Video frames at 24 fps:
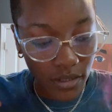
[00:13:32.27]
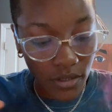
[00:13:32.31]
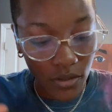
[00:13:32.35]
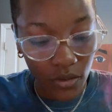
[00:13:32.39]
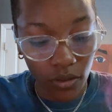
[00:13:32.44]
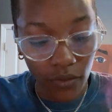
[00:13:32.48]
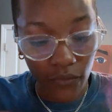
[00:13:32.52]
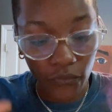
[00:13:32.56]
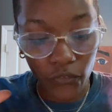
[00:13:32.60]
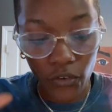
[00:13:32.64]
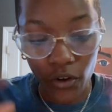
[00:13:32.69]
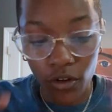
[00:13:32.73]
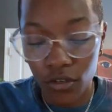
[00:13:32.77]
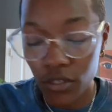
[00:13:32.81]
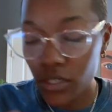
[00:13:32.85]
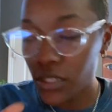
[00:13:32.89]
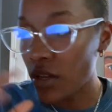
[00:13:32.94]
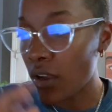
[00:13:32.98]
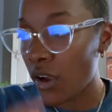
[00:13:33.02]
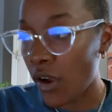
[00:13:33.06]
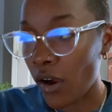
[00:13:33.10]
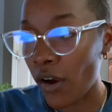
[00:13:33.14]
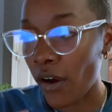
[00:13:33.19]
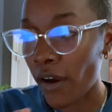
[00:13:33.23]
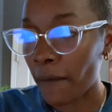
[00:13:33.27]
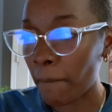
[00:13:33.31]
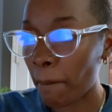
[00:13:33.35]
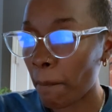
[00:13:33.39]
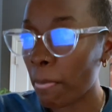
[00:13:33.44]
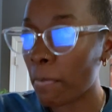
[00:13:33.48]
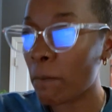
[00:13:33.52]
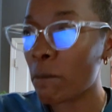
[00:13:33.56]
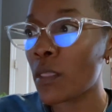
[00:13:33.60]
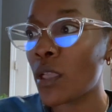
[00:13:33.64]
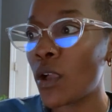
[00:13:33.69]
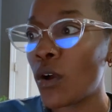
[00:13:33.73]
So the first card,
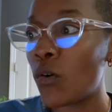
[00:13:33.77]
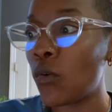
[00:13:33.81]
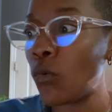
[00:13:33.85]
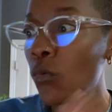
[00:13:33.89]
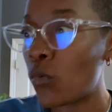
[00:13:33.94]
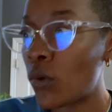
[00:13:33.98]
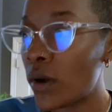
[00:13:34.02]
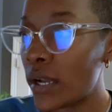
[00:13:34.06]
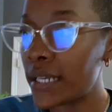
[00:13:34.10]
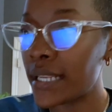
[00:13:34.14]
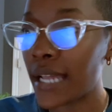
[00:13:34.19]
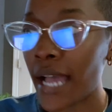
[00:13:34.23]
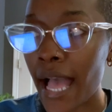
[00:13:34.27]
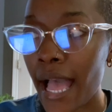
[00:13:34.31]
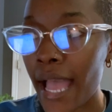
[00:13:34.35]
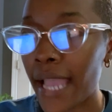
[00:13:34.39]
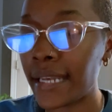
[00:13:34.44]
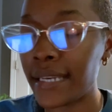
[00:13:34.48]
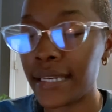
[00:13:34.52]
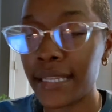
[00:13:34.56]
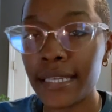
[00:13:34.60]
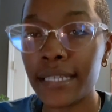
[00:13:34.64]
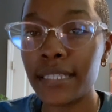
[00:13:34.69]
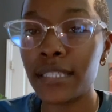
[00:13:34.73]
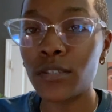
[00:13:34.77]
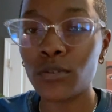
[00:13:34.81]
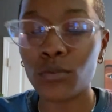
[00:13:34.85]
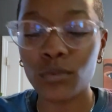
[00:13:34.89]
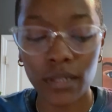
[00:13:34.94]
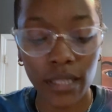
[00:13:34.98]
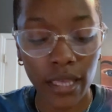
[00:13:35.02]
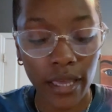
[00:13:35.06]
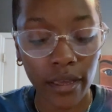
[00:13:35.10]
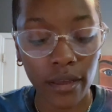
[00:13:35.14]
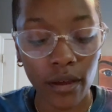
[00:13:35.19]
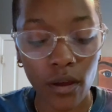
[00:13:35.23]
what I need to
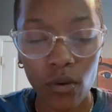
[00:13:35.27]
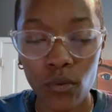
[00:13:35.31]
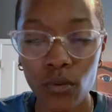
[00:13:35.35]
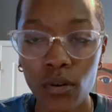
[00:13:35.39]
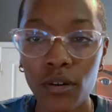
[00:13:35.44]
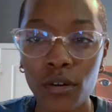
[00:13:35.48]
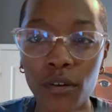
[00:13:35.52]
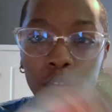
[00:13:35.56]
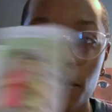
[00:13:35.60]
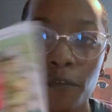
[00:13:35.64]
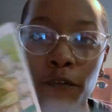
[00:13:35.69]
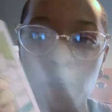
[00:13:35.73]
let go of.